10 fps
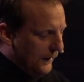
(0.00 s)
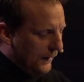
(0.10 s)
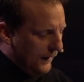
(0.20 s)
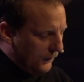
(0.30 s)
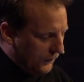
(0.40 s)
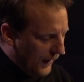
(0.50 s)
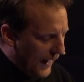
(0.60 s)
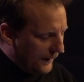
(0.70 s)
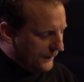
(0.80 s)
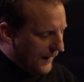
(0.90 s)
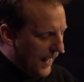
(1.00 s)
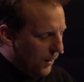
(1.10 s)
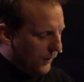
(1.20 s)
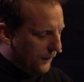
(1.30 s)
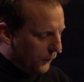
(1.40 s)
he sat
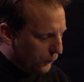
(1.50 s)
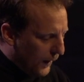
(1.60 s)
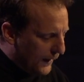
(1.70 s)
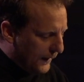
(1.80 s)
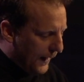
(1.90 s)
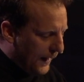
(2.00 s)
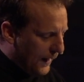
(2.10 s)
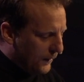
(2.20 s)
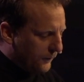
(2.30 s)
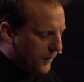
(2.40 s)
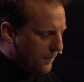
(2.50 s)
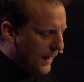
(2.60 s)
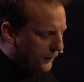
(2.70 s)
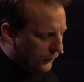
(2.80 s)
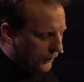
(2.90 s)
down at the right hand of the
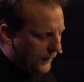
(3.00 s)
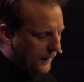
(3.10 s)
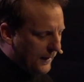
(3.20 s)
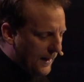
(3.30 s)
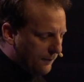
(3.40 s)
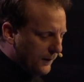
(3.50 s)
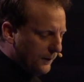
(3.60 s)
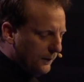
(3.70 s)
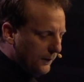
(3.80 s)
majesty in heaven.